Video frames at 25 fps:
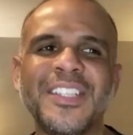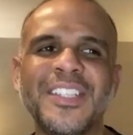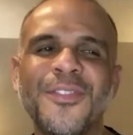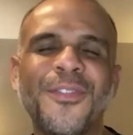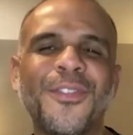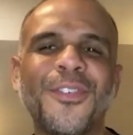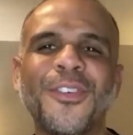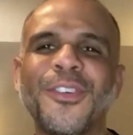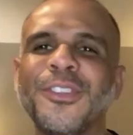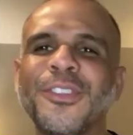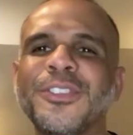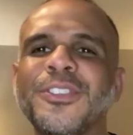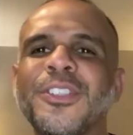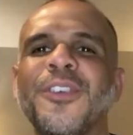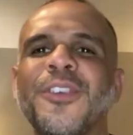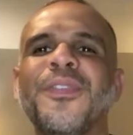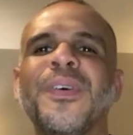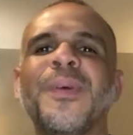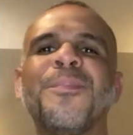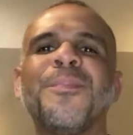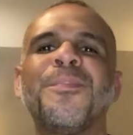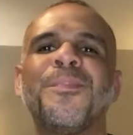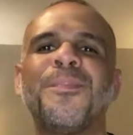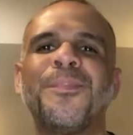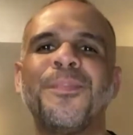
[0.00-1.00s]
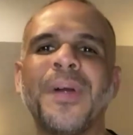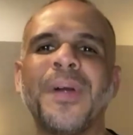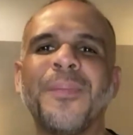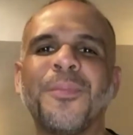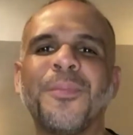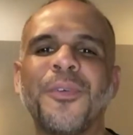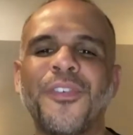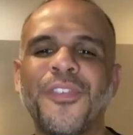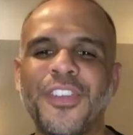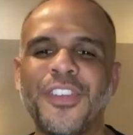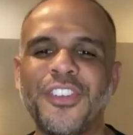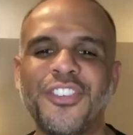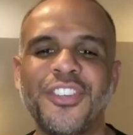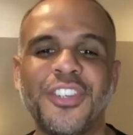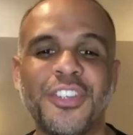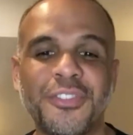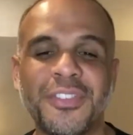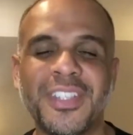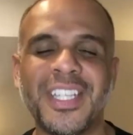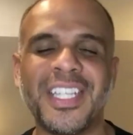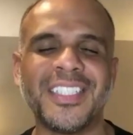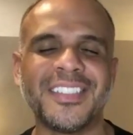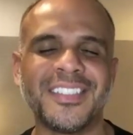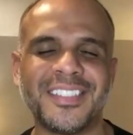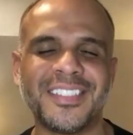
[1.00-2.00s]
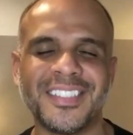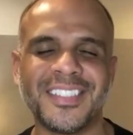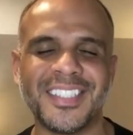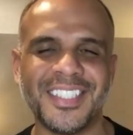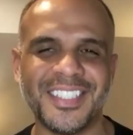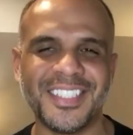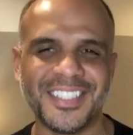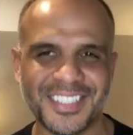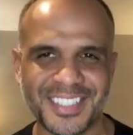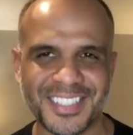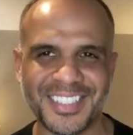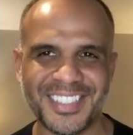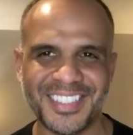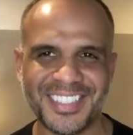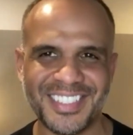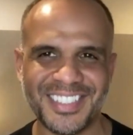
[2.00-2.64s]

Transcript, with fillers: in front of a, a professional dancer here.